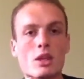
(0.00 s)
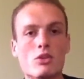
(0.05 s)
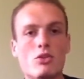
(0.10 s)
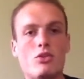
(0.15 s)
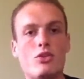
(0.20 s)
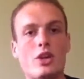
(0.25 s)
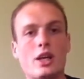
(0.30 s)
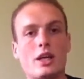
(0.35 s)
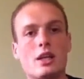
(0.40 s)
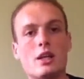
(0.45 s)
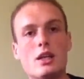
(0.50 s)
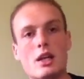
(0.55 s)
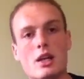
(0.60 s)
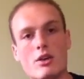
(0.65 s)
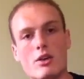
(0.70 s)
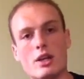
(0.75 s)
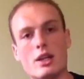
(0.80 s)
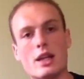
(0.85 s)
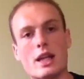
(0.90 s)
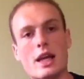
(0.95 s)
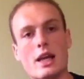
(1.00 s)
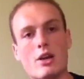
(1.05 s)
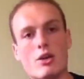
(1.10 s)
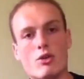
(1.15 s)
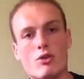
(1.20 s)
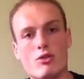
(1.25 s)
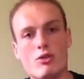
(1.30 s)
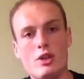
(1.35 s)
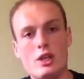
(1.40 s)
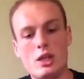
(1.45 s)
secondary layer
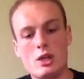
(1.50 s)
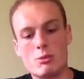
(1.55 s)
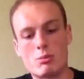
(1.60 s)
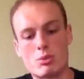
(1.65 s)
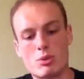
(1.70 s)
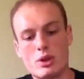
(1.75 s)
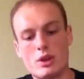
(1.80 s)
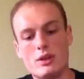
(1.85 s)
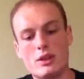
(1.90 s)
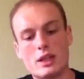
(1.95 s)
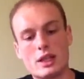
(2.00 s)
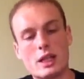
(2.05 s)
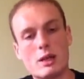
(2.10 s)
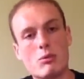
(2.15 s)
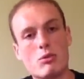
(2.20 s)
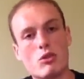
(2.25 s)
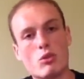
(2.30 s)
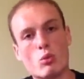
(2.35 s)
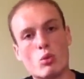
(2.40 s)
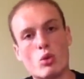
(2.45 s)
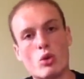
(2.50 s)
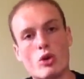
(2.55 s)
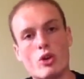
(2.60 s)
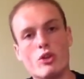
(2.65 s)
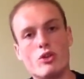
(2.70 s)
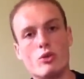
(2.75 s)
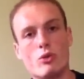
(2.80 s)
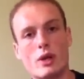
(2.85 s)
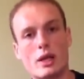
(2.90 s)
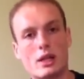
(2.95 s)
of neoprene that keeps the
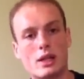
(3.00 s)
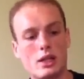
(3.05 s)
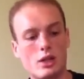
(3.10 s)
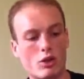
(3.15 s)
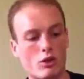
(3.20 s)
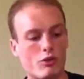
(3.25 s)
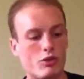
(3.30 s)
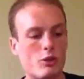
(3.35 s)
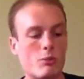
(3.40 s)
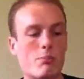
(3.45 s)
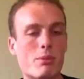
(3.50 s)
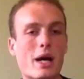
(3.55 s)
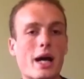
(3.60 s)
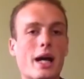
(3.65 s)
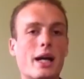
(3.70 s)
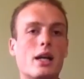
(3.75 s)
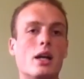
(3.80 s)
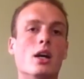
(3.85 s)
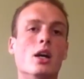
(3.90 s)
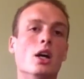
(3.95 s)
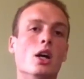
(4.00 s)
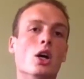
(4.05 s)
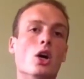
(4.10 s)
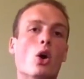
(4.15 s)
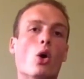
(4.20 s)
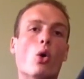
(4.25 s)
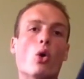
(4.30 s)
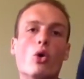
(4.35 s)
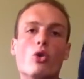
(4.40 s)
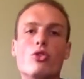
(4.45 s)
water directly off your back.
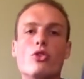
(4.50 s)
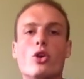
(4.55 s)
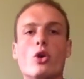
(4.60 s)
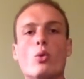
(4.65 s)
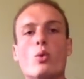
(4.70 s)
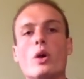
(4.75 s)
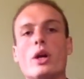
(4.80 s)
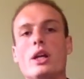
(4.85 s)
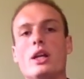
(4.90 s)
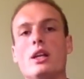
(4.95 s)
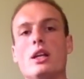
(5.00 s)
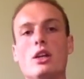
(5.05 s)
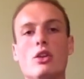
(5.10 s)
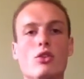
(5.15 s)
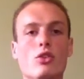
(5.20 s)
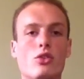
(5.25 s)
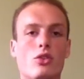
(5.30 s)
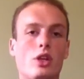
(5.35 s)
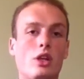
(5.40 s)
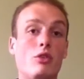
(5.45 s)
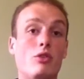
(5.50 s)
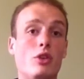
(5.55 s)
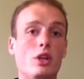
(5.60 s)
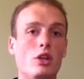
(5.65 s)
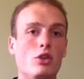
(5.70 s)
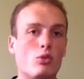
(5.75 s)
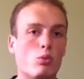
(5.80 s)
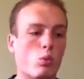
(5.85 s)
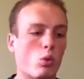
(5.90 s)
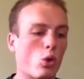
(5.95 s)
Also, when it is, if it
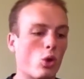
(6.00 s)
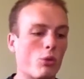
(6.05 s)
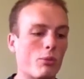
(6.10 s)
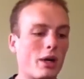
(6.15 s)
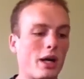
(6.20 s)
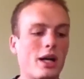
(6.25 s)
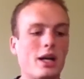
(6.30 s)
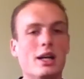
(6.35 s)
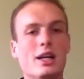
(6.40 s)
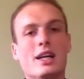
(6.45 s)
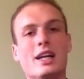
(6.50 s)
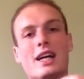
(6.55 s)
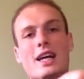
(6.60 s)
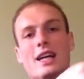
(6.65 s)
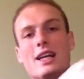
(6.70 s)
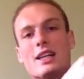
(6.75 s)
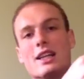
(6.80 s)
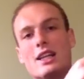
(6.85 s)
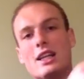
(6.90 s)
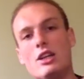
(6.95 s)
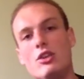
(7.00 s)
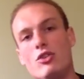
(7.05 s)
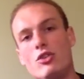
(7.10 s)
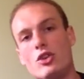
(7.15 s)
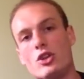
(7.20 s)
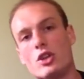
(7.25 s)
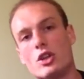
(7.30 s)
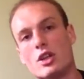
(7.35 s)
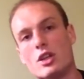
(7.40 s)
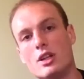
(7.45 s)
is warmer, at least
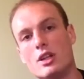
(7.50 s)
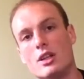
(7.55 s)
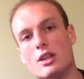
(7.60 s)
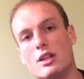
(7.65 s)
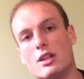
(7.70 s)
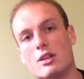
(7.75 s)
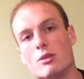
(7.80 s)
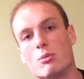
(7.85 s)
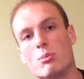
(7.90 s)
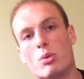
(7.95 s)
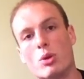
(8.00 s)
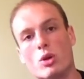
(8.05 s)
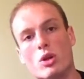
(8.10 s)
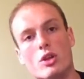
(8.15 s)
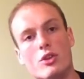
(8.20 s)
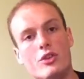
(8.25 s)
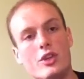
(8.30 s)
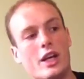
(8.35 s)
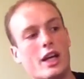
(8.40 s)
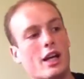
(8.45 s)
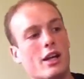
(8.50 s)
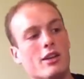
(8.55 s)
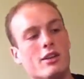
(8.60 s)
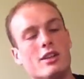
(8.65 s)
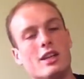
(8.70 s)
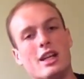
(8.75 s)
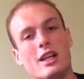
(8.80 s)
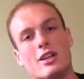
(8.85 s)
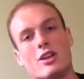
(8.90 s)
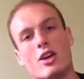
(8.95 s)
you can pull it
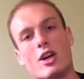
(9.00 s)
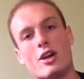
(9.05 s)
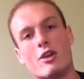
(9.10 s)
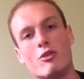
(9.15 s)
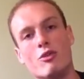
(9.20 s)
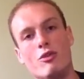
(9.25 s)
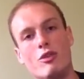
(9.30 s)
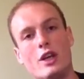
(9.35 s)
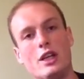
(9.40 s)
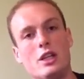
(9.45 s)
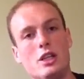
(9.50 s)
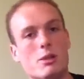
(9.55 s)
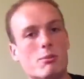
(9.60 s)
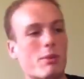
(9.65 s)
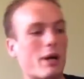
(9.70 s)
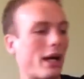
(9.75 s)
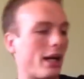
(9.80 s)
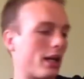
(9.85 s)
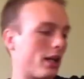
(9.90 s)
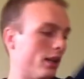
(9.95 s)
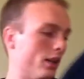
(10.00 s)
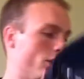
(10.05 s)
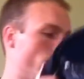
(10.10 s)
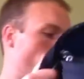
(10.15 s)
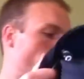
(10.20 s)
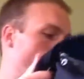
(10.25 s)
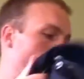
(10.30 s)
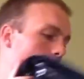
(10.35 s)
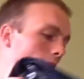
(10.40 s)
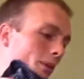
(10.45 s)
down and kind of vent your back a
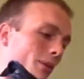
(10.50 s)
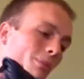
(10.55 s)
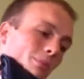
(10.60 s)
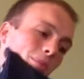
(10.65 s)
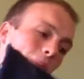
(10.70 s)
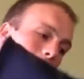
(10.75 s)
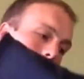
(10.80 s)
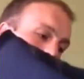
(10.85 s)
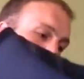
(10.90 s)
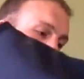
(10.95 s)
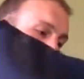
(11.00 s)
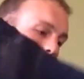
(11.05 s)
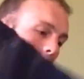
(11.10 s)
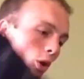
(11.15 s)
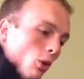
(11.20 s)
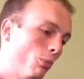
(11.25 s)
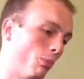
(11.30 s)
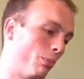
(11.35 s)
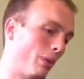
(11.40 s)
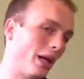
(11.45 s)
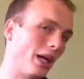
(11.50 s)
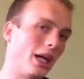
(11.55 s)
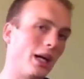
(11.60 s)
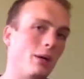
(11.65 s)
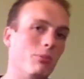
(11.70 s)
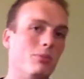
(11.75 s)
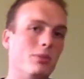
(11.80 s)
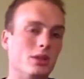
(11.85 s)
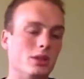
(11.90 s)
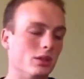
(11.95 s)
little bit, maybe help
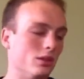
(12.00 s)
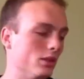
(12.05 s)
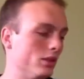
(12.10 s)
um,